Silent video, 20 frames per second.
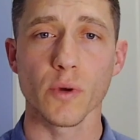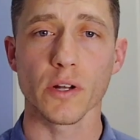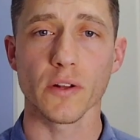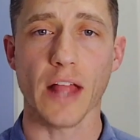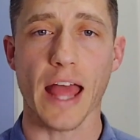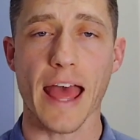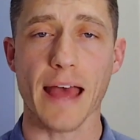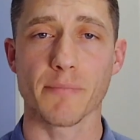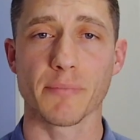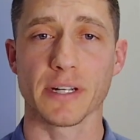will
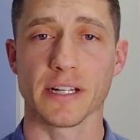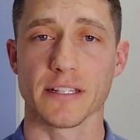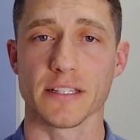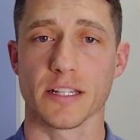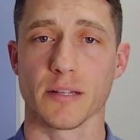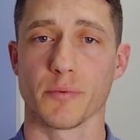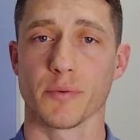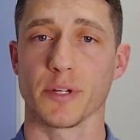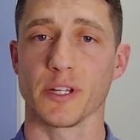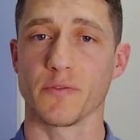happen is
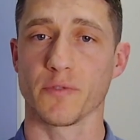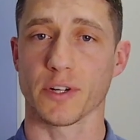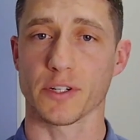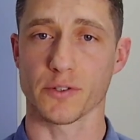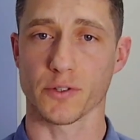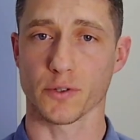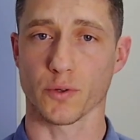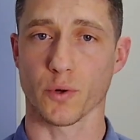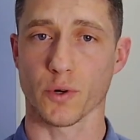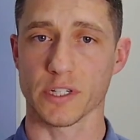the
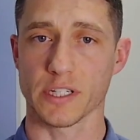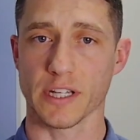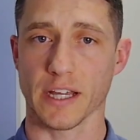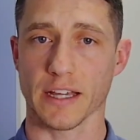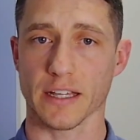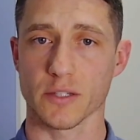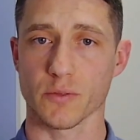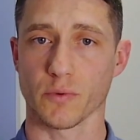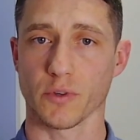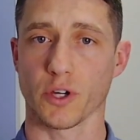prefrontal
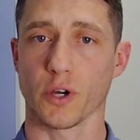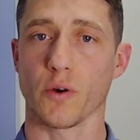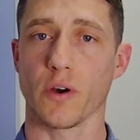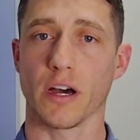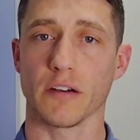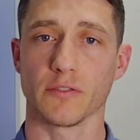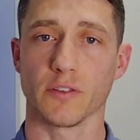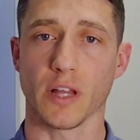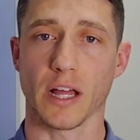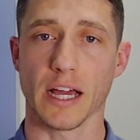cortex will go
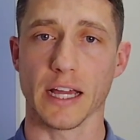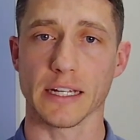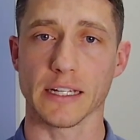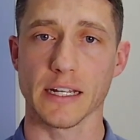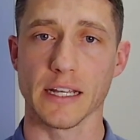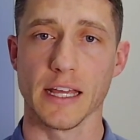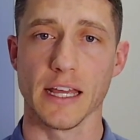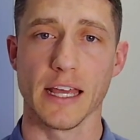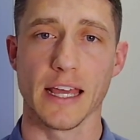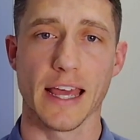
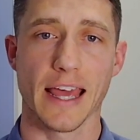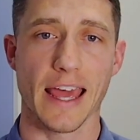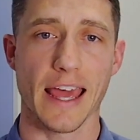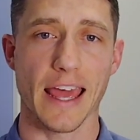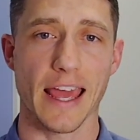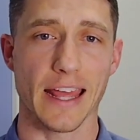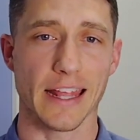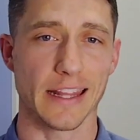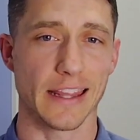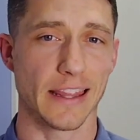offline,
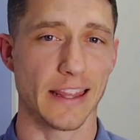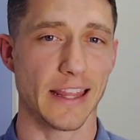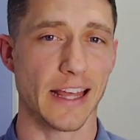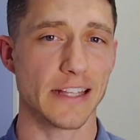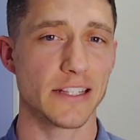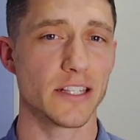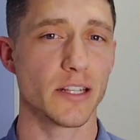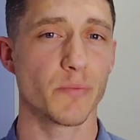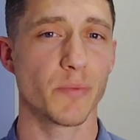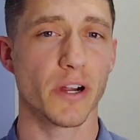and
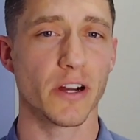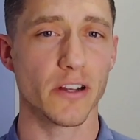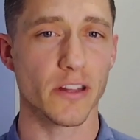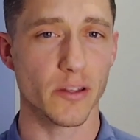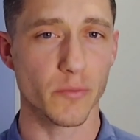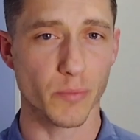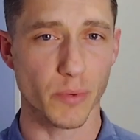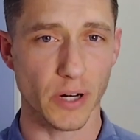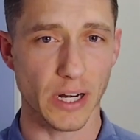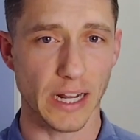that's the part of
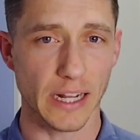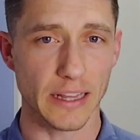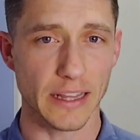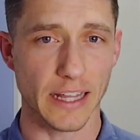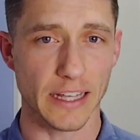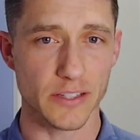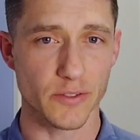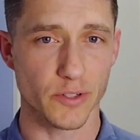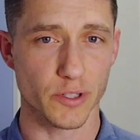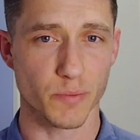the brain
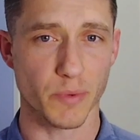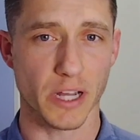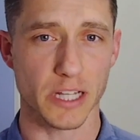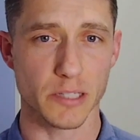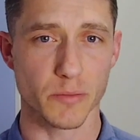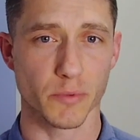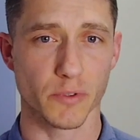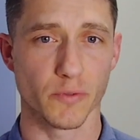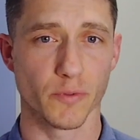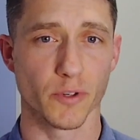that's
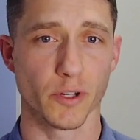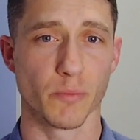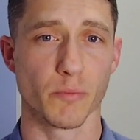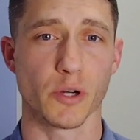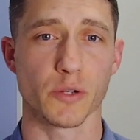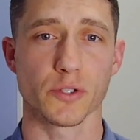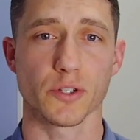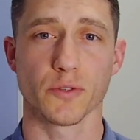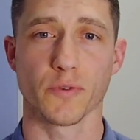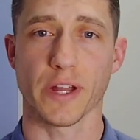responsible for
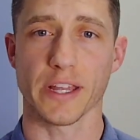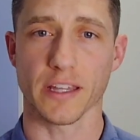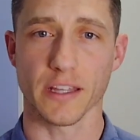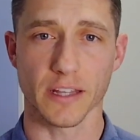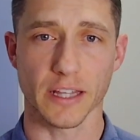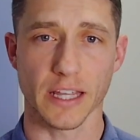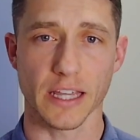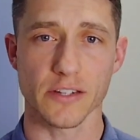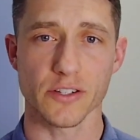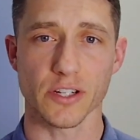emotional
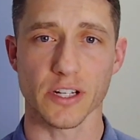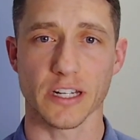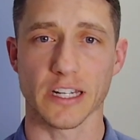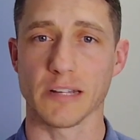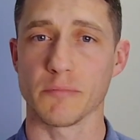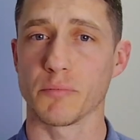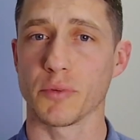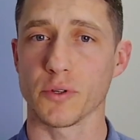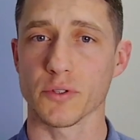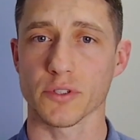regulation and
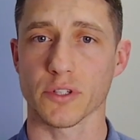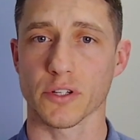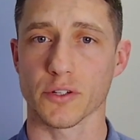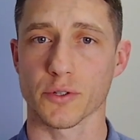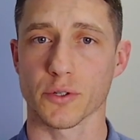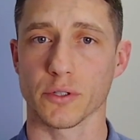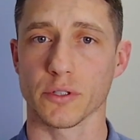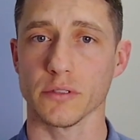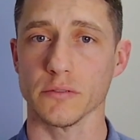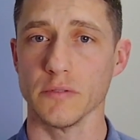impulse
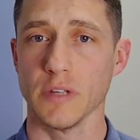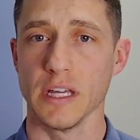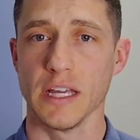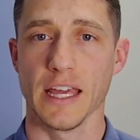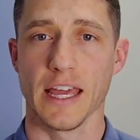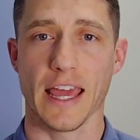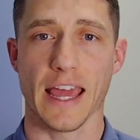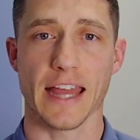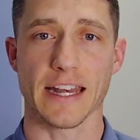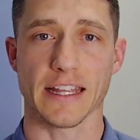control,
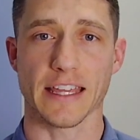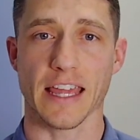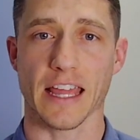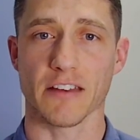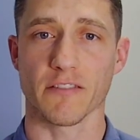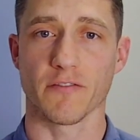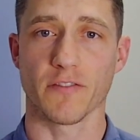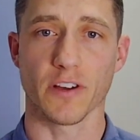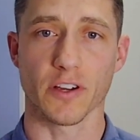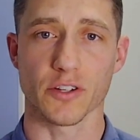and
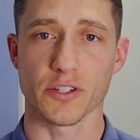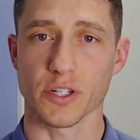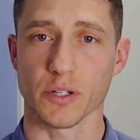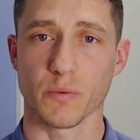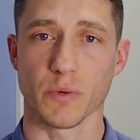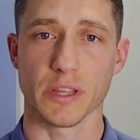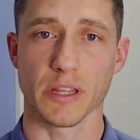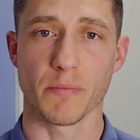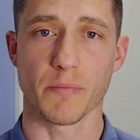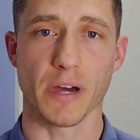can't function
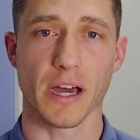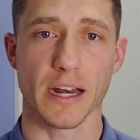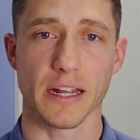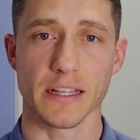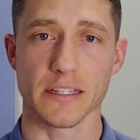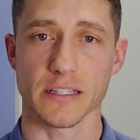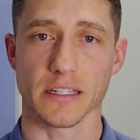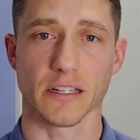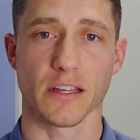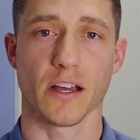when the body
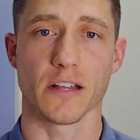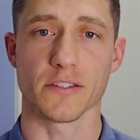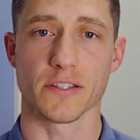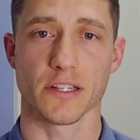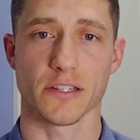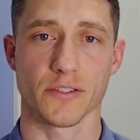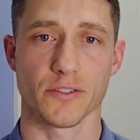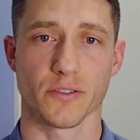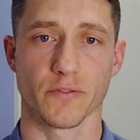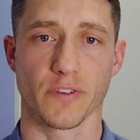is in
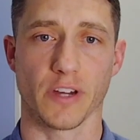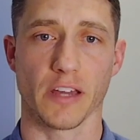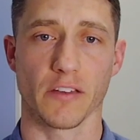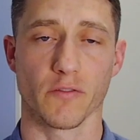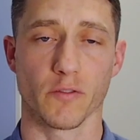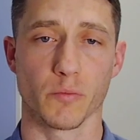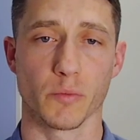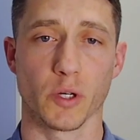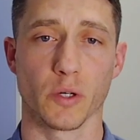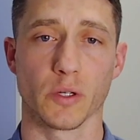constant
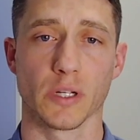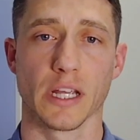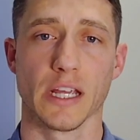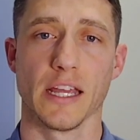survival mode.